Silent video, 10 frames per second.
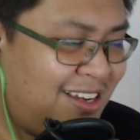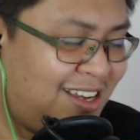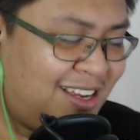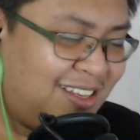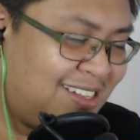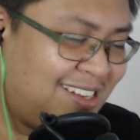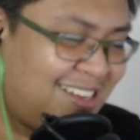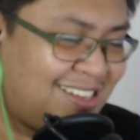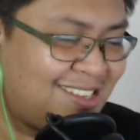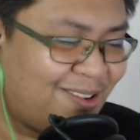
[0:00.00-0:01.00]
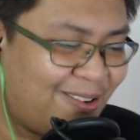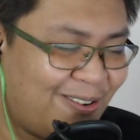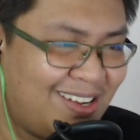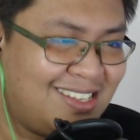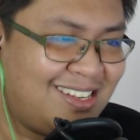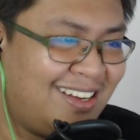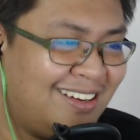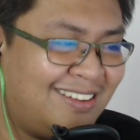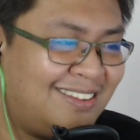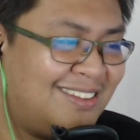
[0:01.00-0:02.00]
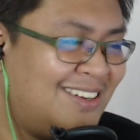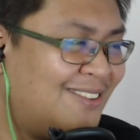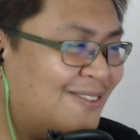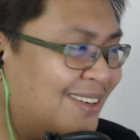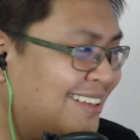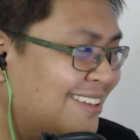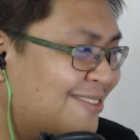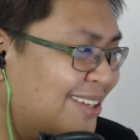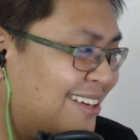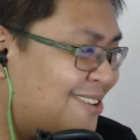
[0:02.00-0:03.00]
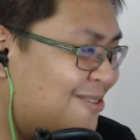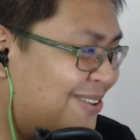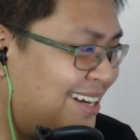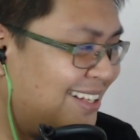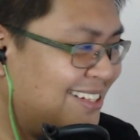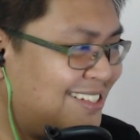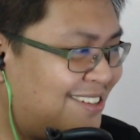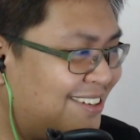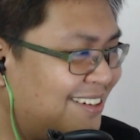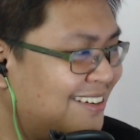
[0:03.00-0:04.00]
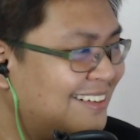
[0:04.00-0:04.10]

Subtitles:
It's so crazy what the koalas are.